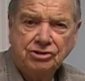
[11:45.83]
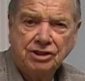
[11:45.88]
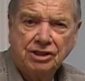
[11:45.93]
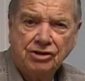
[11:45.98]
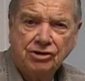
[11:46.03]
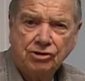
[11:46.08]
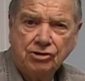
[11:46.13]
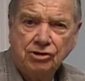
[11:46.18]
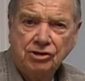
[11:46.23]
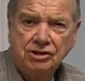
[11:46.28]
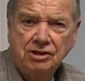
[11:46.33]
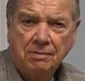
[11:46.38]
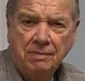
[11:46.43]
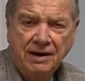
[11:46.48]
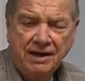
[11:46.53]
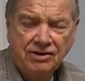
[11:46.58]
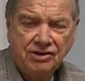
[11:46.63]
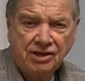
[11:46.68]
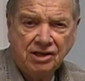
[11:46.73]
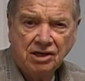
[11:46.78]
The good, the
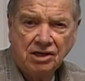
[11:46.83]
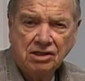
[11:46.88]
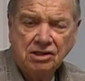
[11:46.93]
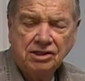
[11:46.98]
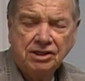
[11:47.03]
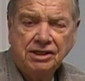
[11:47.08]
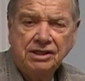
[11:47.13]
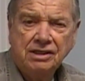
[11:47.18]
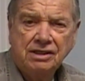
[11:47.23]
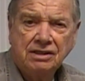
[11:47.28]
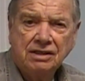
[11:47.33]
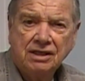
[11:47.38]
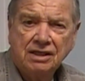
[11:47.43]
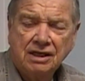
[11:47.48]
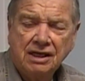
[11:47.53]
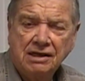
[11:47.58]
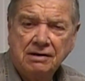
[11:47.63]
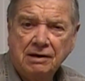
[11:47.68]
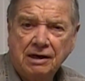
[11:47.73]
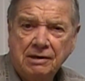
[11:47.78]
bad, the ugly, and
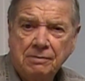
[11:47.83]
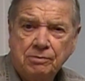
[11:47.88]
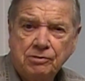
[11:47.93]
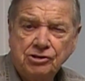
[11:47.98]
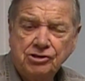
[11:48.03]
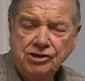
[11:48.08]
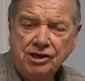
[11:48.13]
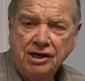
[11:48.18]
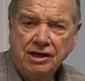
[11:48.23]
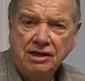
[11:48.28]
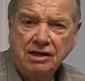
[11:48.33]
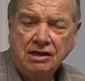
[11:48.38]
I'd appreciate